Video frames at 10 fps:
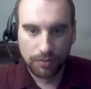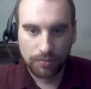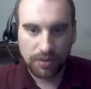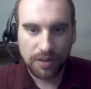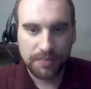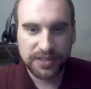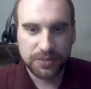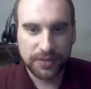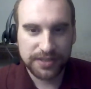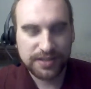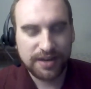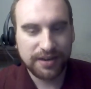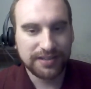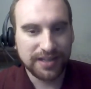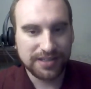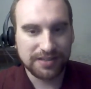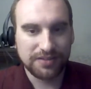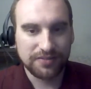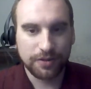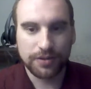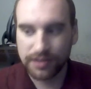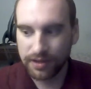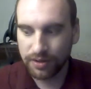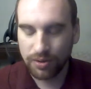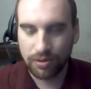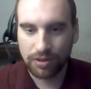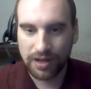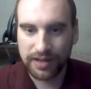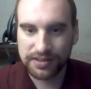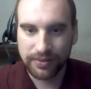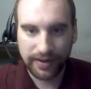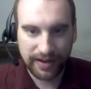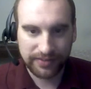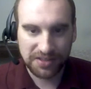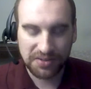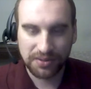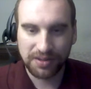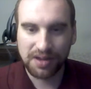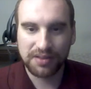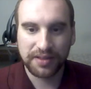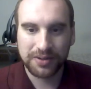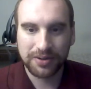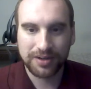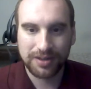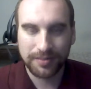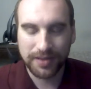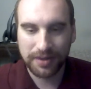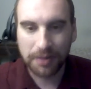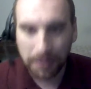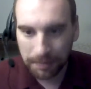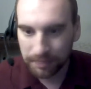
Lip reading: Problem is, what is scary doesn't focus on a whole lot, so I have to do a lot of legwork on my own,